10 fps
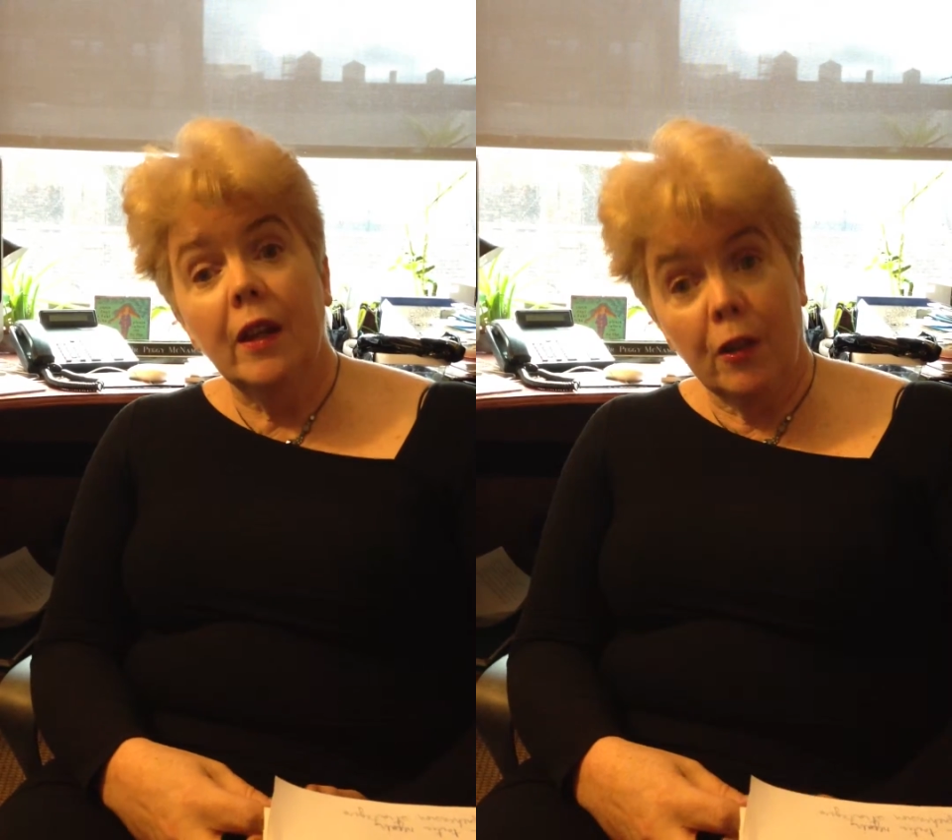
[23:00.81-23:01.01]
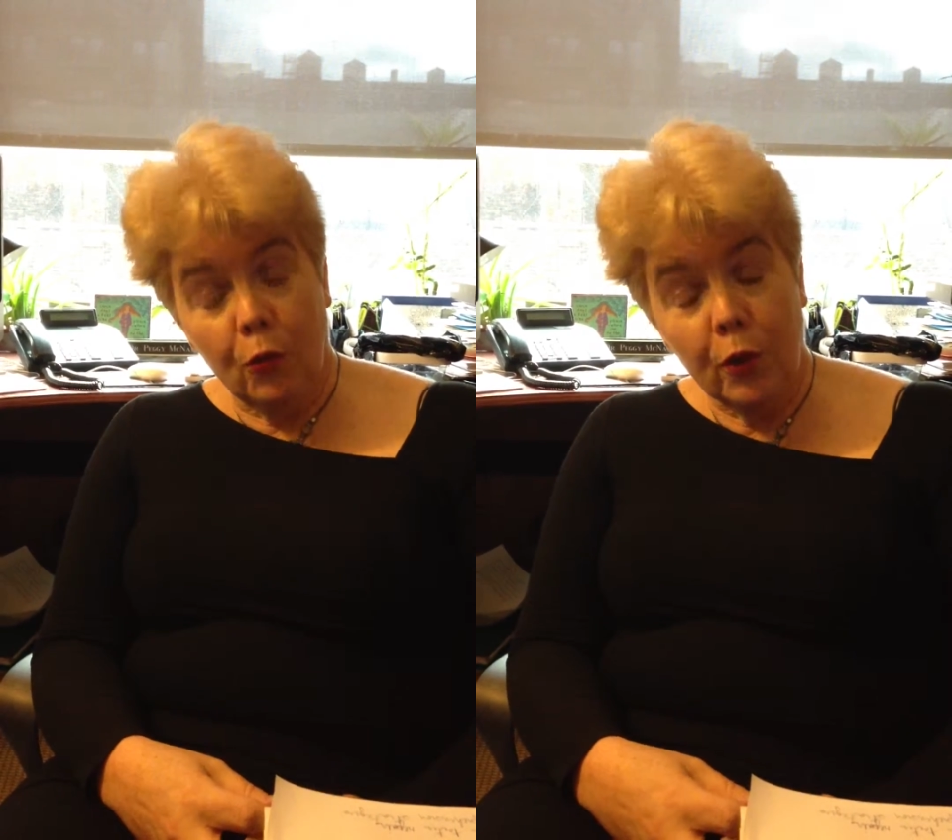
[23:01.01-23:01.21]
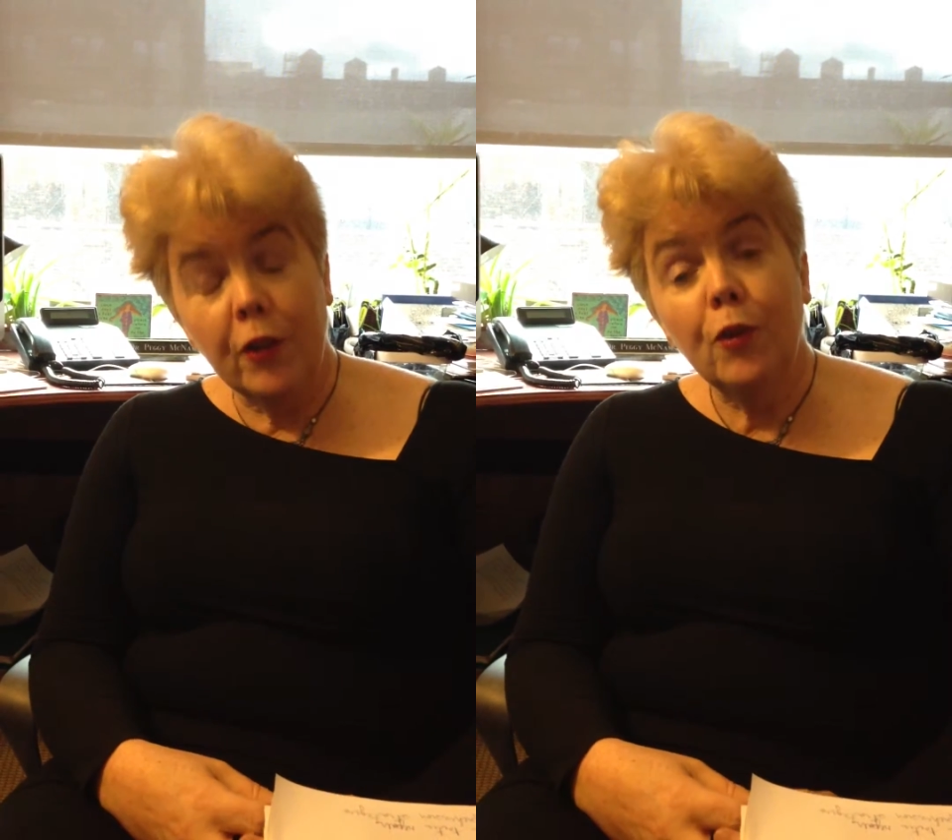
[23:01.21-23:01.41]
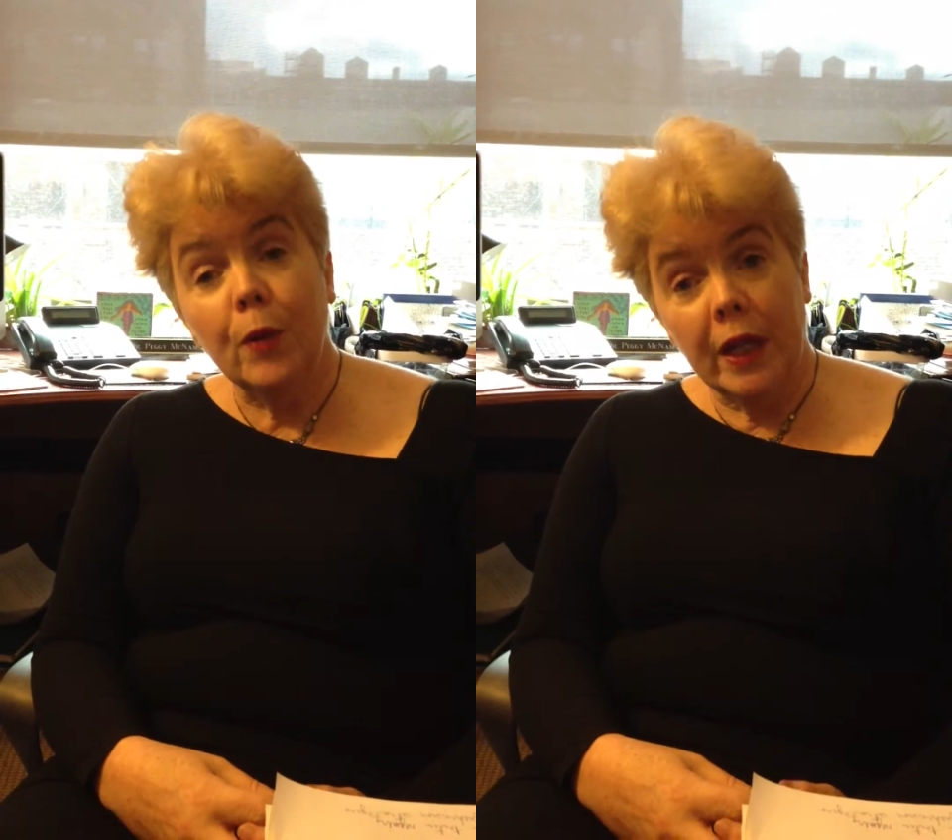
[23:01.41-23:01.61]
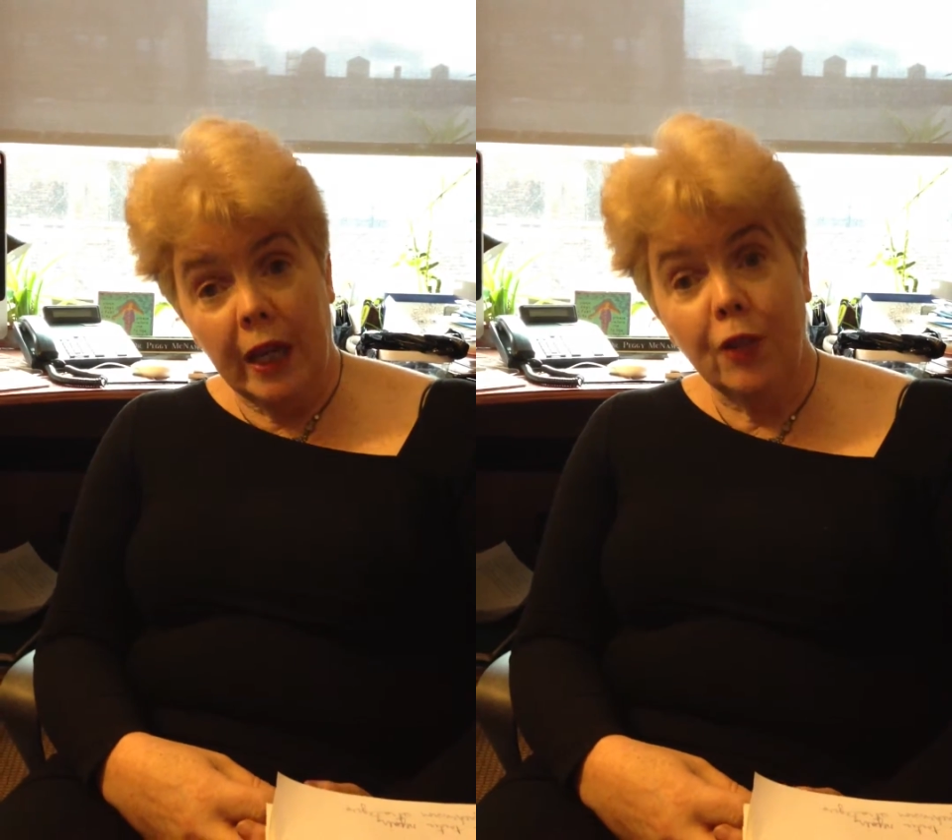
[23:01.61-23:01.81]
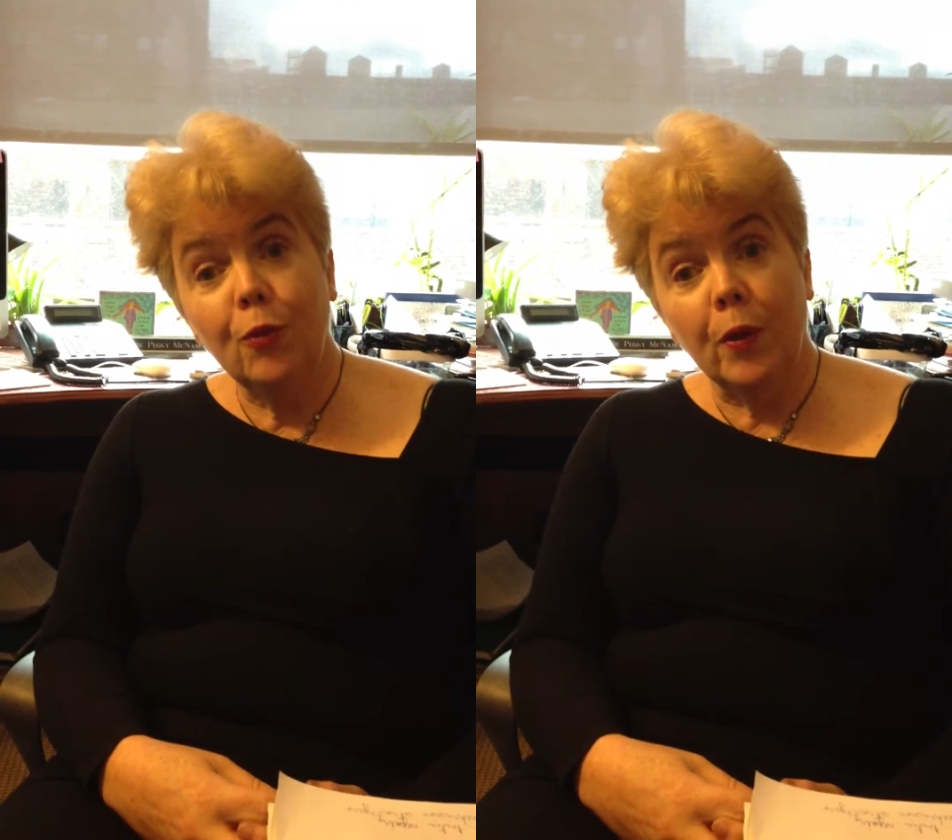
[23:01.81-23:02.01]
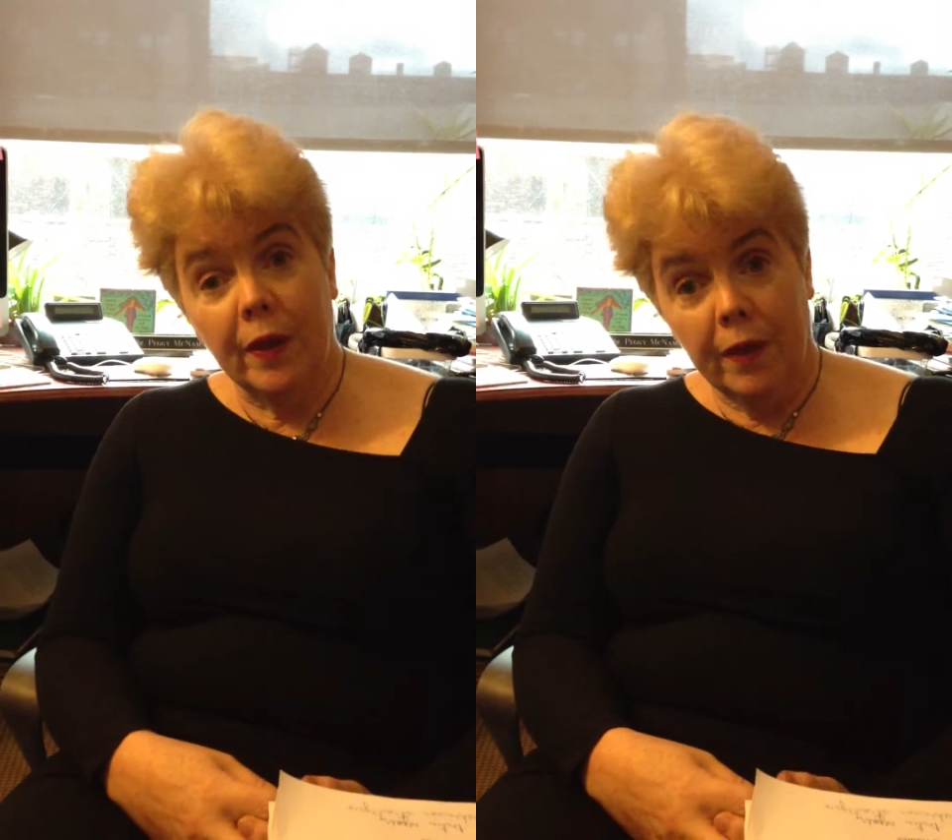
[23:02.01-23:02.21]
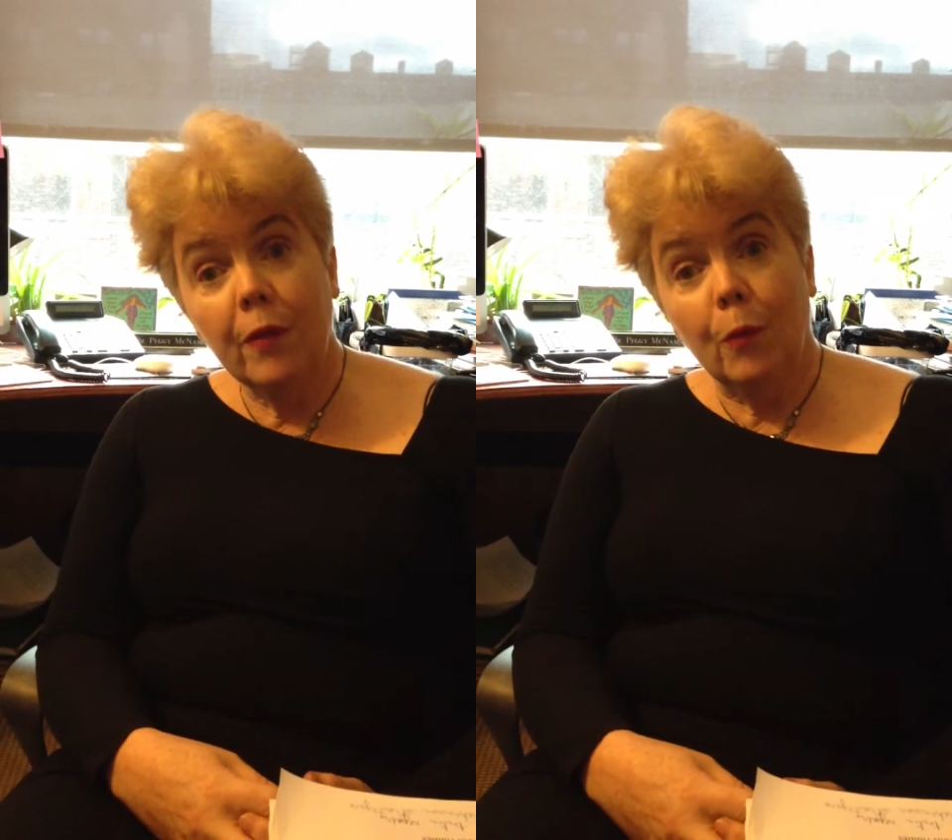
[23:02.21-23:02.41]
in order to engage
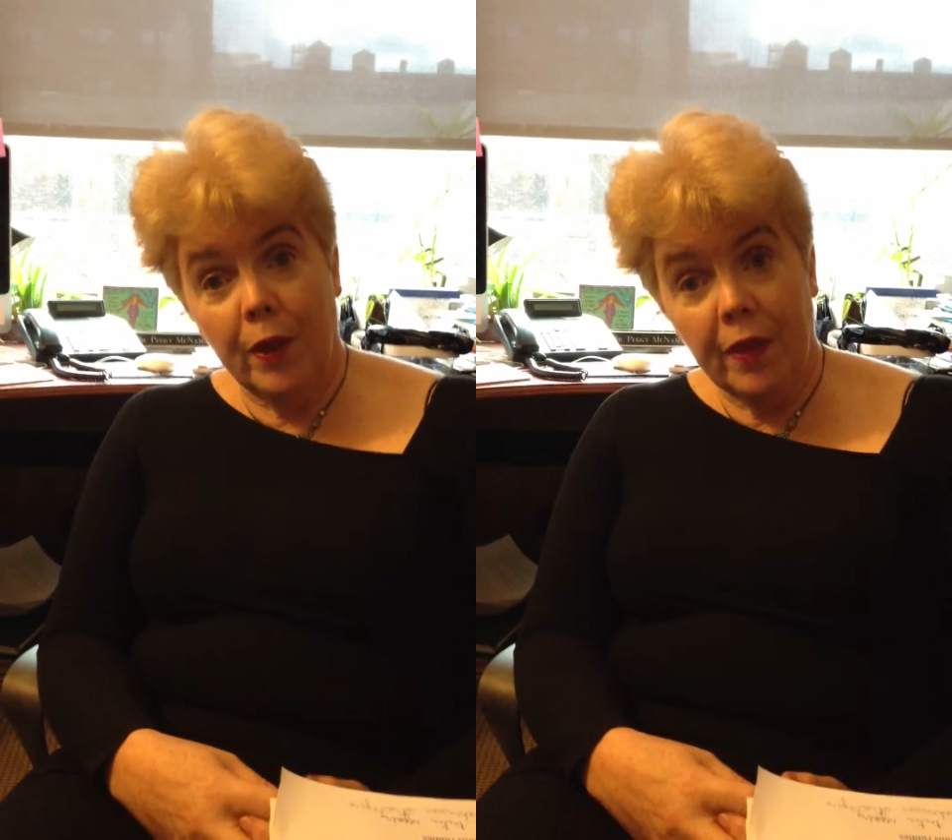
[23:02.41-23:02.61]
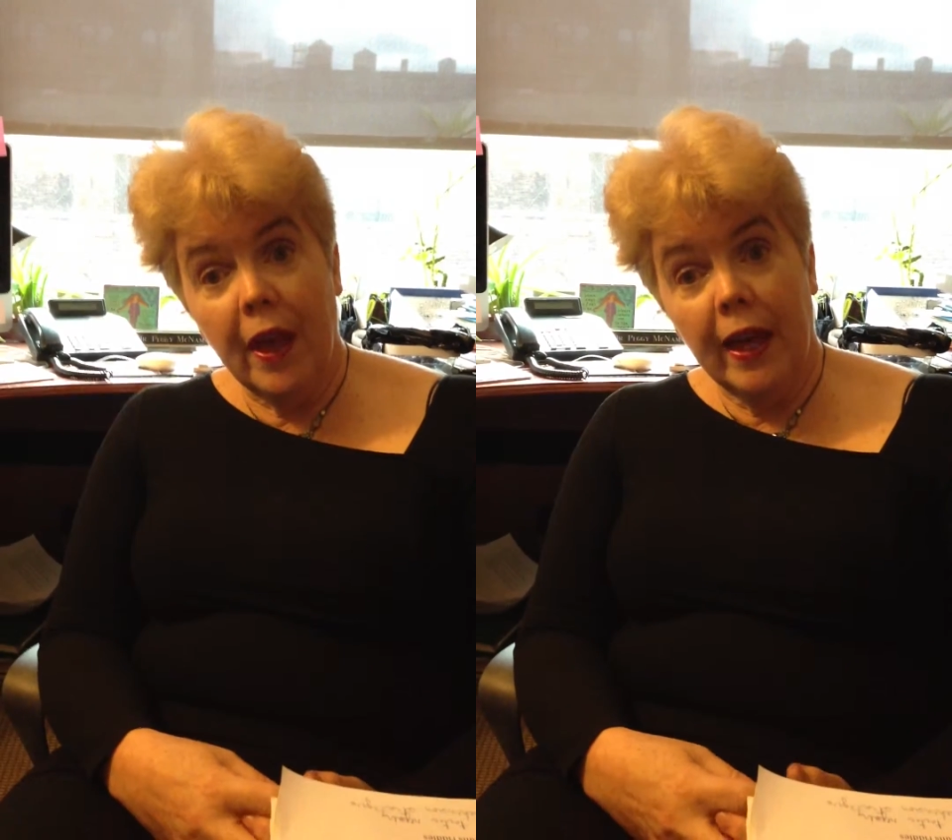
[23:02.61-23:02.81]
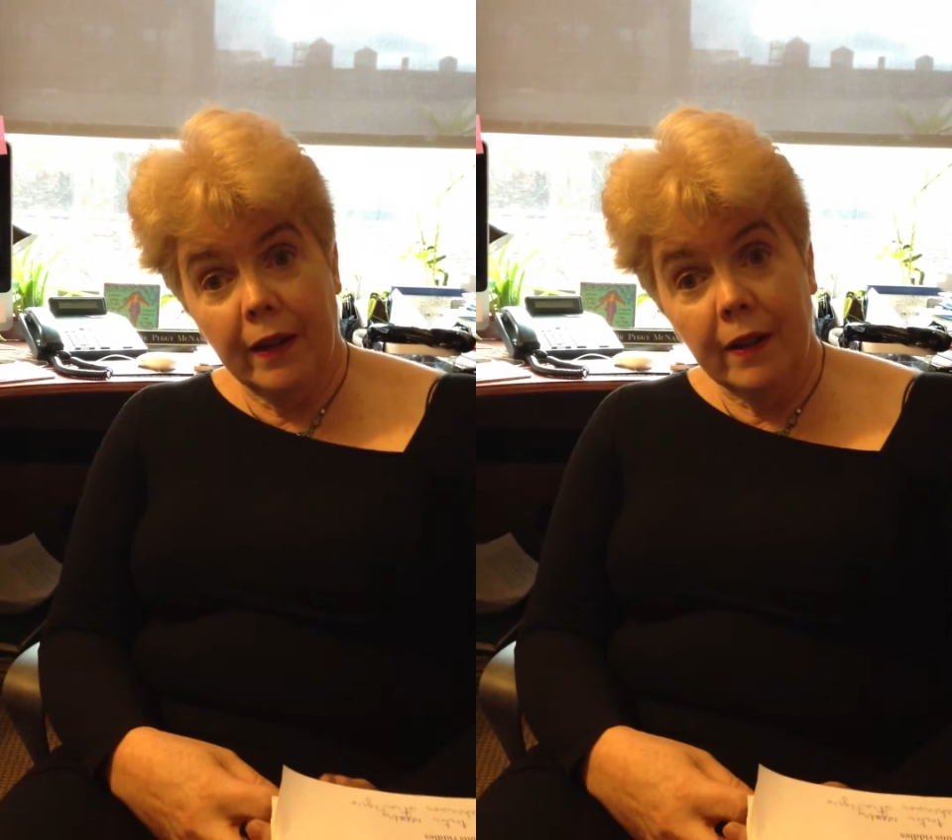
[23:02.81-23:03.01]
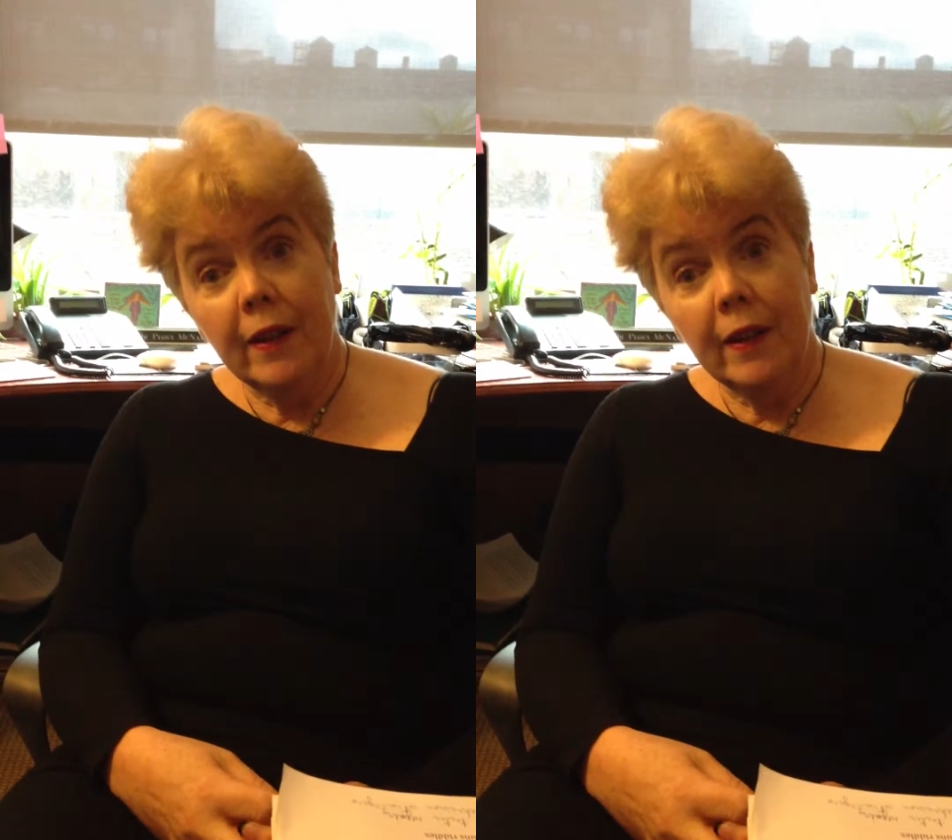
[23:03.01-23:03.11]
with that,